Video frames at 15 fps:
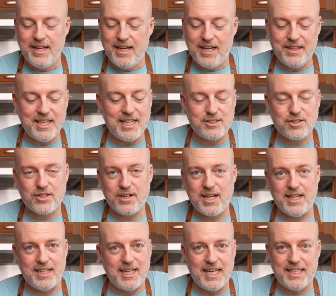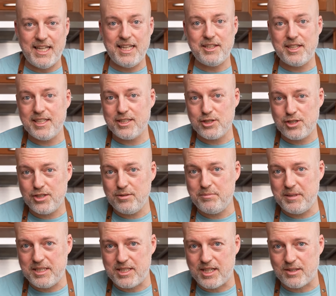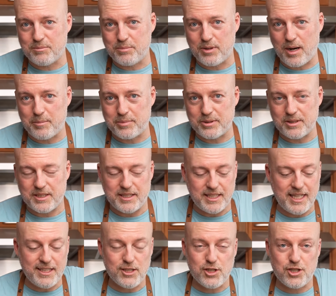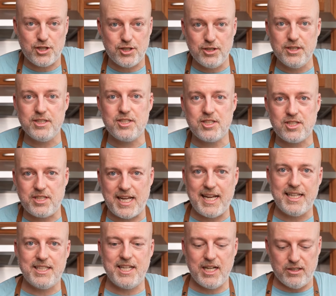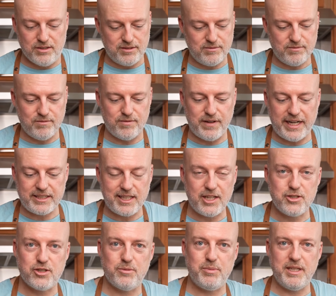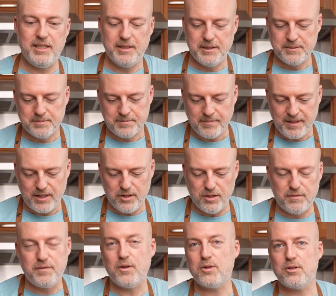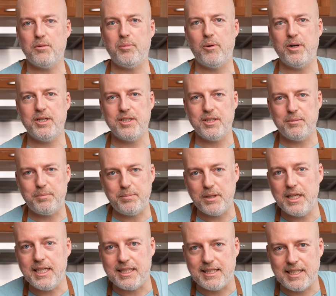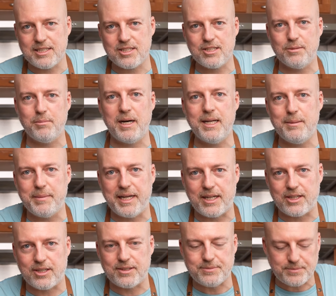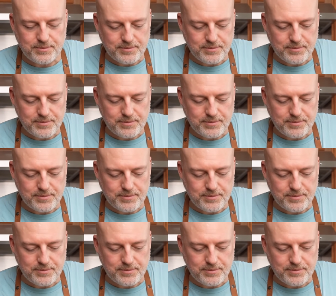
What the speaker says: And that's great. And that thing should be done properly and it should stand out. In fact, that should be the focal point of the plate. That's the money maker.